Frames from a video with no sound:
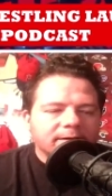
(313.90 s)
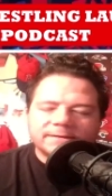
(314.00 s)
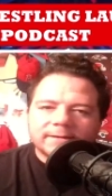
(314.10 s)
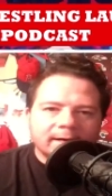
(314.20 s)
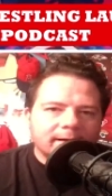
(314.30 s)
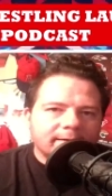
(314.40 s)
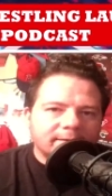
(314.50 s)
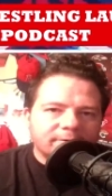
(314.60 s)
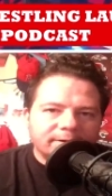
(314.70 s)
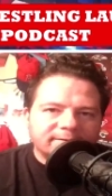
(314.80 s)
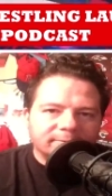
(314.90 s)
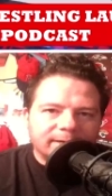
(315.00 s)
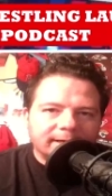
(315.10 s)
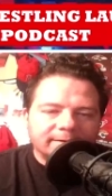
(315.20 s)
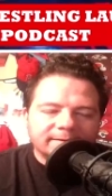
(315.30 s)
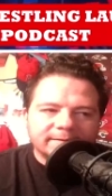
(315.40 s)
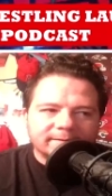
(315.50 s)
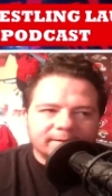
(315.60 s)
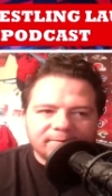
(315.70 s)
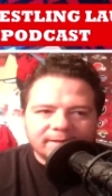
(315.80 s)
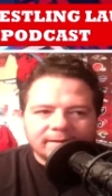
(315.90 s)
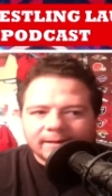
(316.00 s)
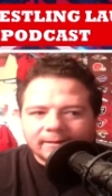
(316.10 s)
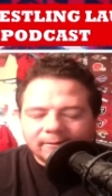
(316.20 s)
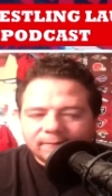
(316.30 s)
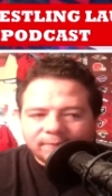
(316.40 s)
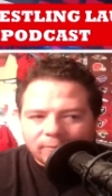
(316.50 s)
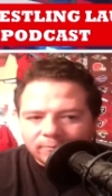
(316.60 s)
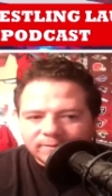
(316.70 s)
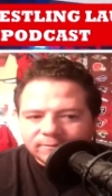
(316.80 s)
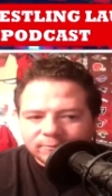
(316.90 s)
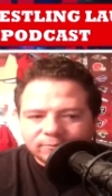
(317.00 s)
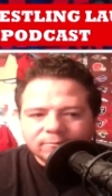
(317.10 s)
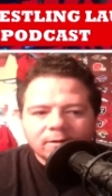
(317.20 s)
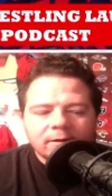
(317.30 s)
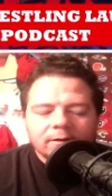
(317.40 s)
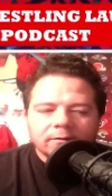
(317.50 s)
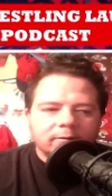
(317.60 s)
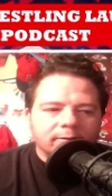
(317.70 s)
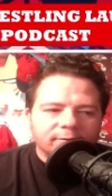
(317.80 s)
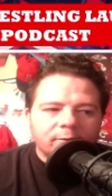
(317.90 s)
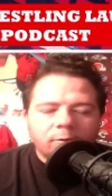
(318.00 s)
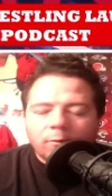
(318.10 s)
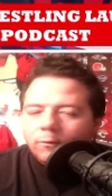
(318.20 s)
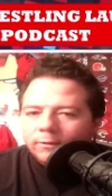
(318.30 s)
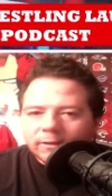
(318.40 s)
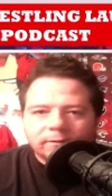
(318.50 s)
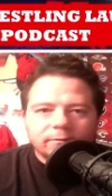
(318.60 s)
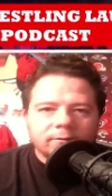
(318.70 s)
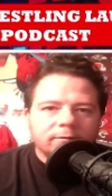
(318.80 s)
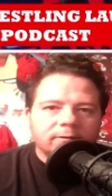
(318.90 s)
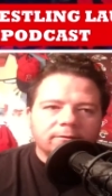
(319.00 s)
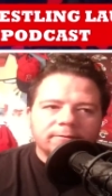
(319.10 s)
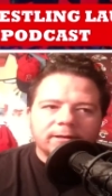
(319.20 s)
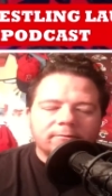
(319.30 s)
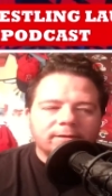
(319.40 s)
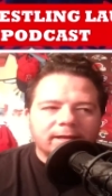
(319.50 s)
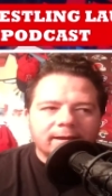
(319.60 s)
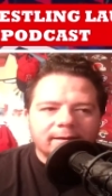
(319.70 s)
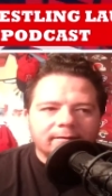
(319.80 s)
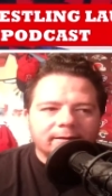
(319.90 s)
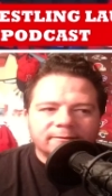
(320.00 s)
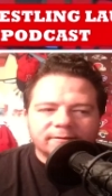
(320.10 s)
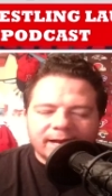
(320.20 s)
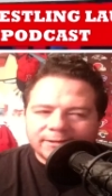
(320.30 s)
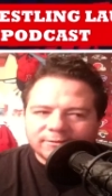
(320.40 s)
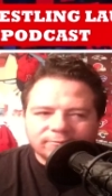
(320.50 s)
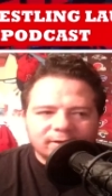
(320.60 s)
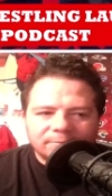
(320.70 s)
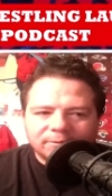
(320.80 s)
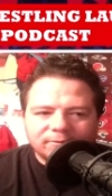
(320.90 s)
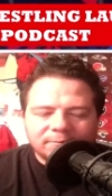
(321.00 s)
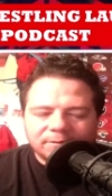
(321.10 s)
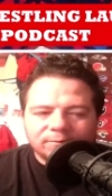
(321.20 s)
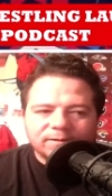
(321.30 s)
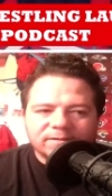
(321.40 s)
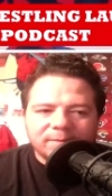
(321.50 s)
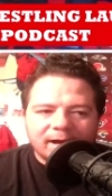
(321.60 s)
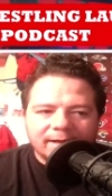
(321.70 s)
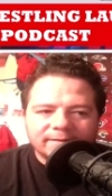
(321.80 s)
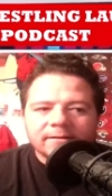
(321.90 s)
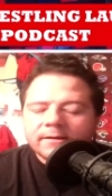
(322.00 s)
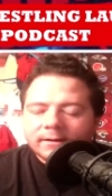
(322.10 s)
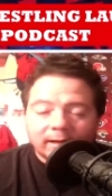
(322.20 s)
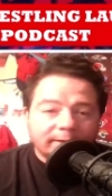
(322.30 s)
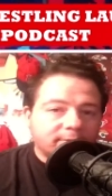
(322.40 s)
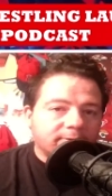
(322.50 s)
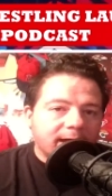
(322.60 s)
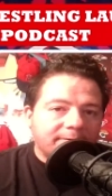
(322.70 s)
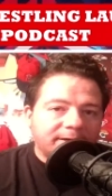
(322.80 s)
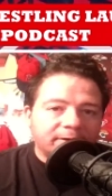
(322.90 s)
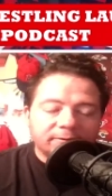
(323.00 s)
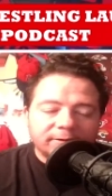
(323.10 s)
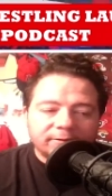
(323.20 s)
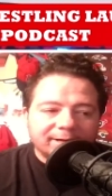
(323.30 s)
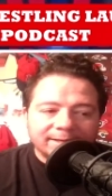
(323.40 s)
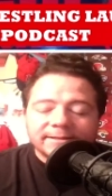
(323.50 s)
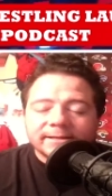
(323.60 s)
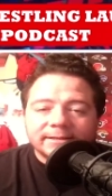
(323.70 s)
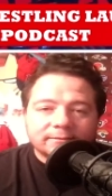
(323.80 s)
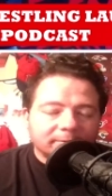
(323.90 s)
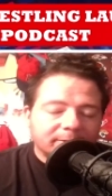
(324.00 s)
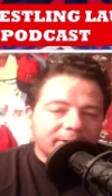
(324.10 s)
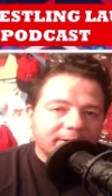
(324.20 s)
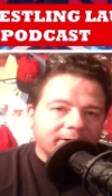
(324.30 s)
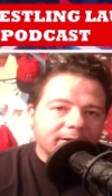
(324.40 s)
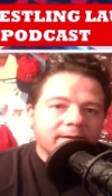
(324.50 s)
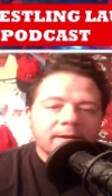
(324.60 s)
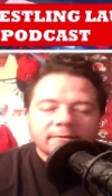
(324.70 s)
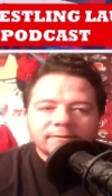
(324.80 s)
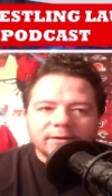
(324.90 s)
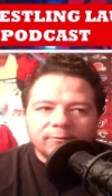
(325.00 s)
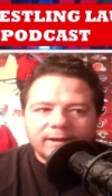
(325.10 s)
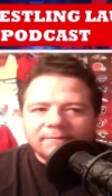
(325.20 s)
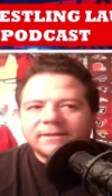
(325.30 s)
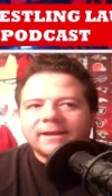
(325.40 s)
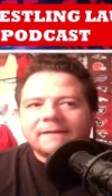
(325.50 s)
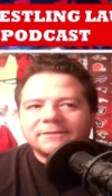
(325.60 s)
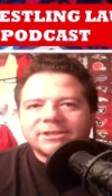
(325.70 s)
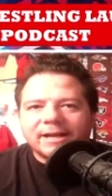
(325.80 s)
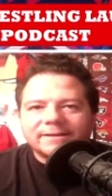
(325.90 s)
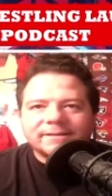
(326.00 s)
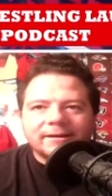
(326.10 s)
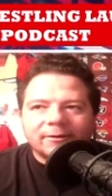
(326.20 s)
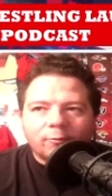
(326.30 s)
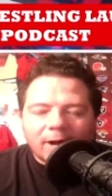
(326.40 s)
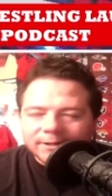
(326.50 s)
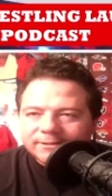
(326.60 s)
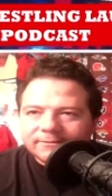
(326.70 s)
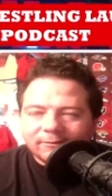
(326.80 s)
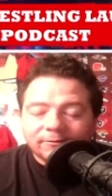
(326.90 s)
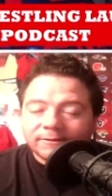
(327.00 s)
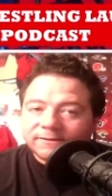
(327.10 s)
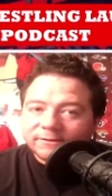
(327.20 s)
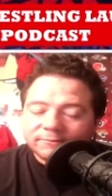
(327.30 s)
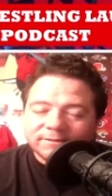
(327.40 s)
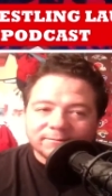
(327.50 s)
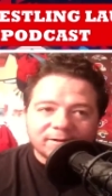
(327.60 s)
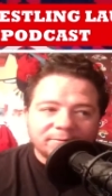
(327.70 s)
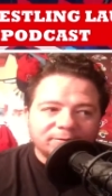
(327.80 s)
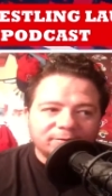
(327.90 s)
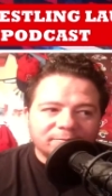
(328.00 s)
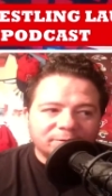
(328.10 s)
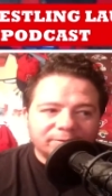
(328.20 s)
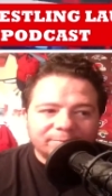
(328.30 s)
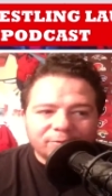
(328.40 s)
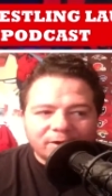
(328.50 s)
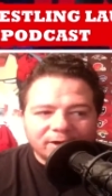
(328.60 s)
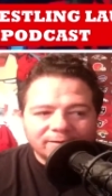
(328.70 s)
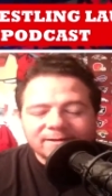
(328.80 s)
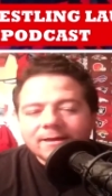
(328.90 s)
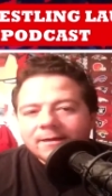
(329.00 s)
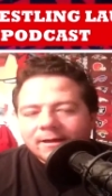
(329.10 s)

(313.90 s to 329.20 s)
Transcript: this is kind of like their WrestleMania. This is an event that they look forward to, you know, the whole year. You know, they don't get international WWE spots like you have here in the United States of America. So whenever they have a chance to kind of watch or consume some WWE product